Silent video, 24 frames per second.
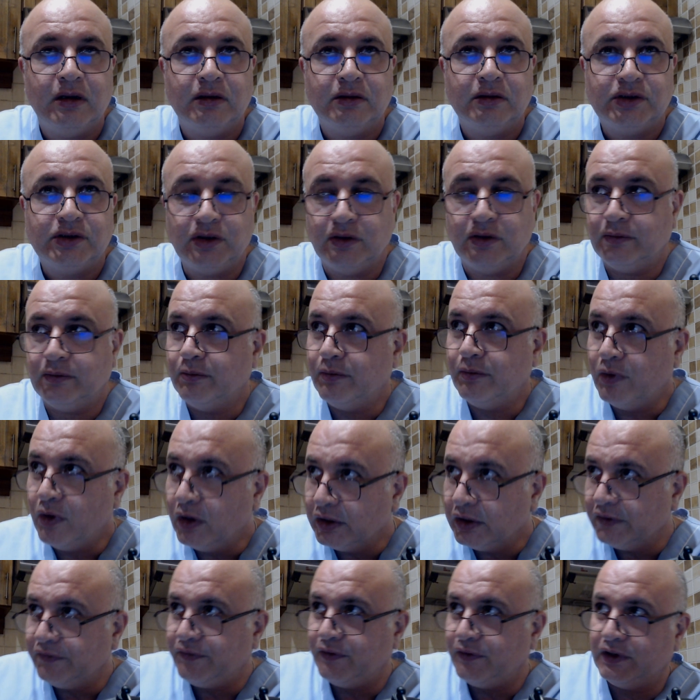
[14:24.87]
So
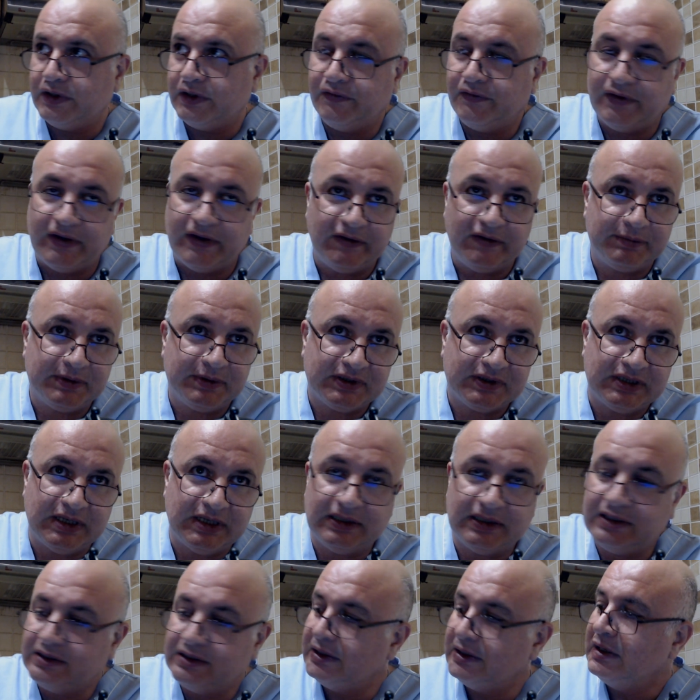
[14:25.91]
more than
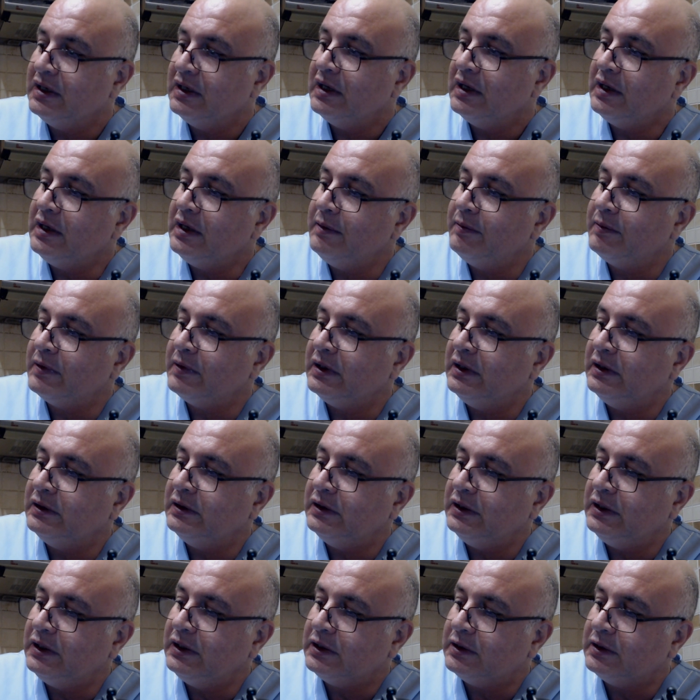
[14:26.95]
45% is a in,
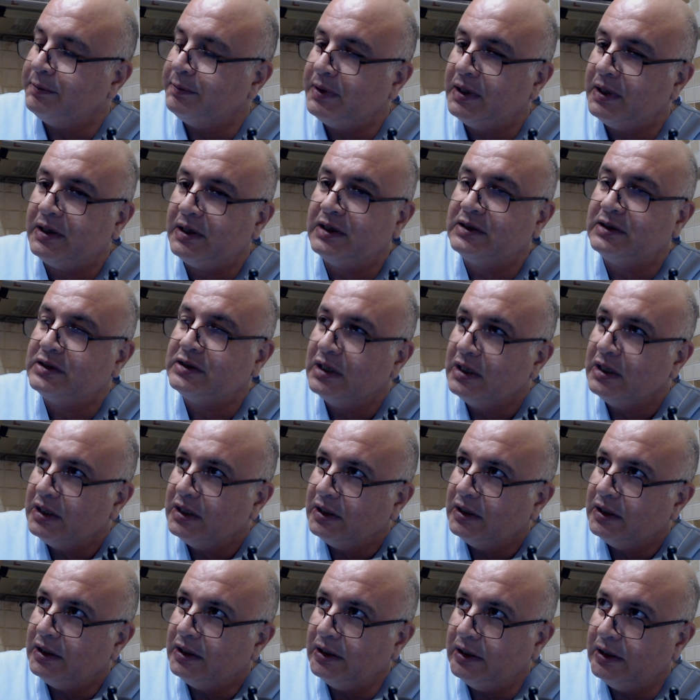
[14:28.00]
in, incompetence
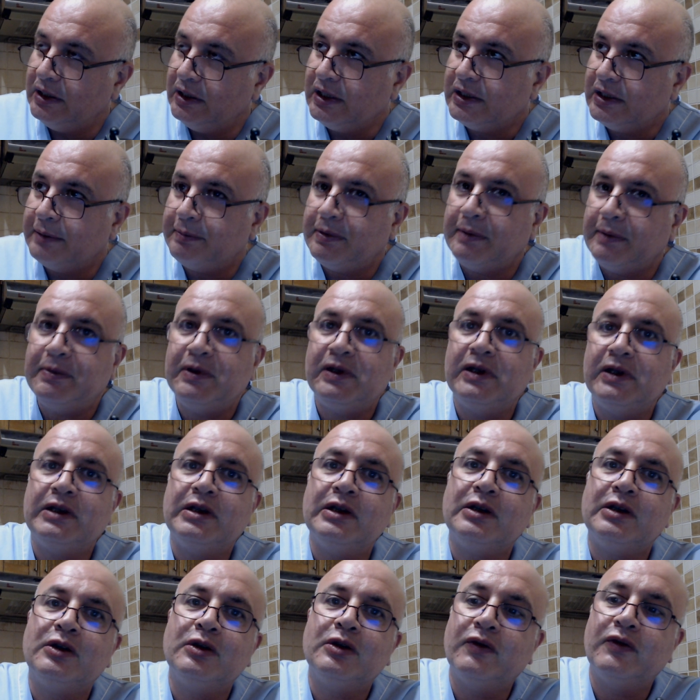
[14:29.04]

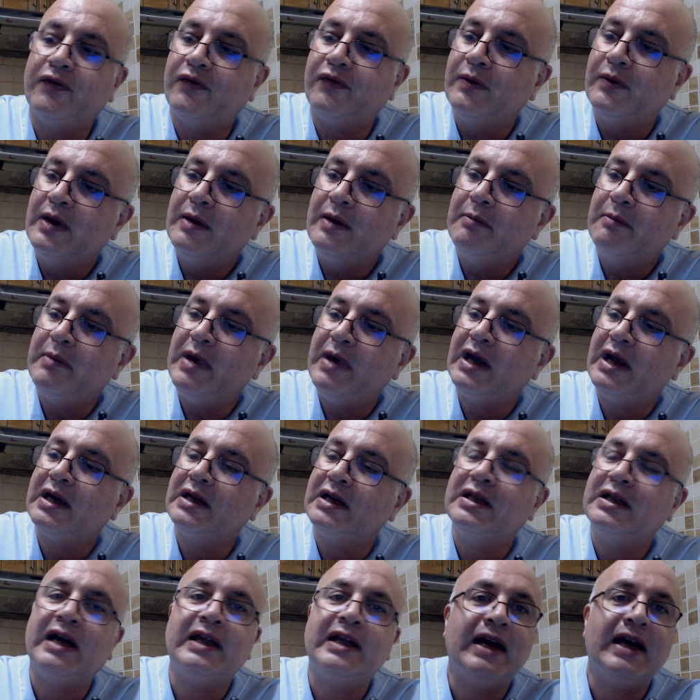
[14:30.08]
incapability to make a
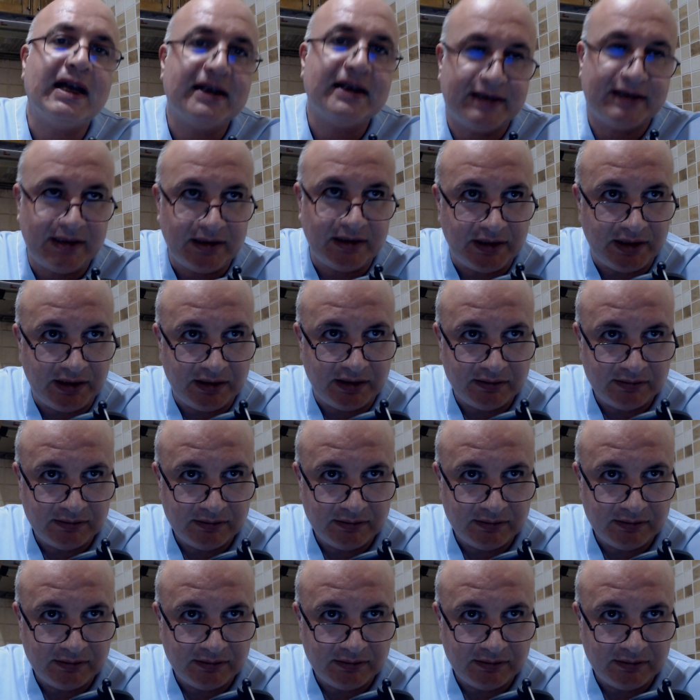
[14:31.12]
diastole